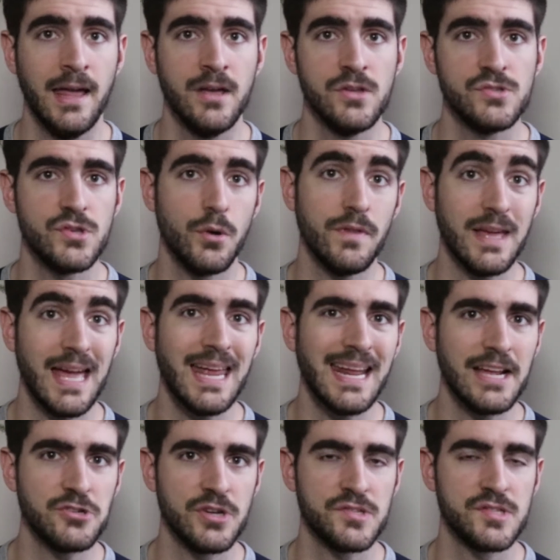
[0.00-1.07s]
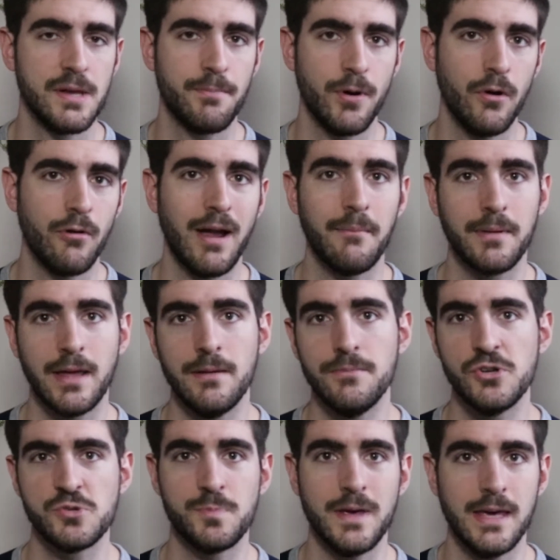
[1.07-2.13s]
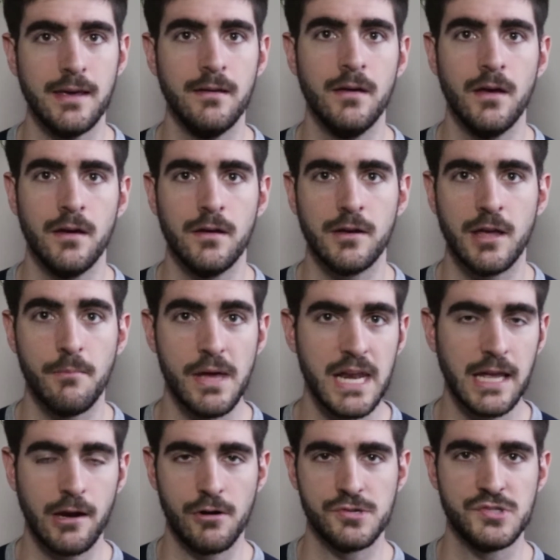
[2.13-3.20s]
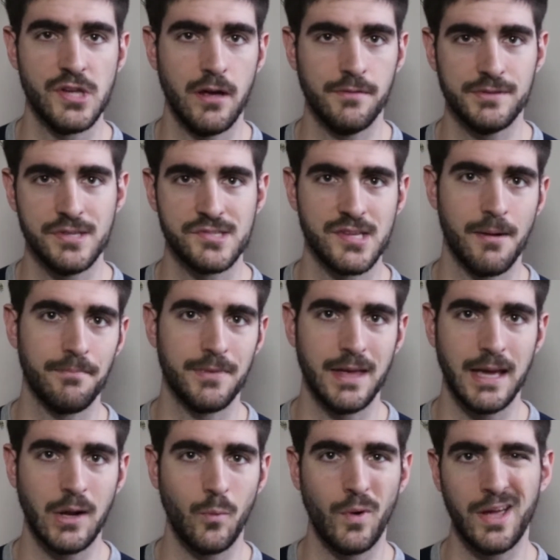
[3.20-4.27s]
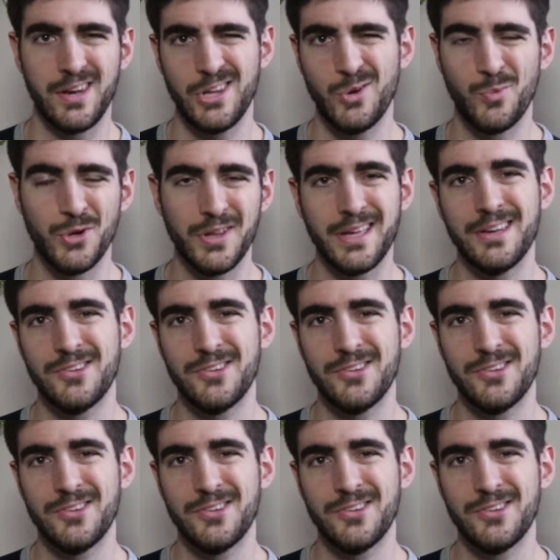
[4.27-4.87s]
So the NHSC program can just be committing yourself to something when you really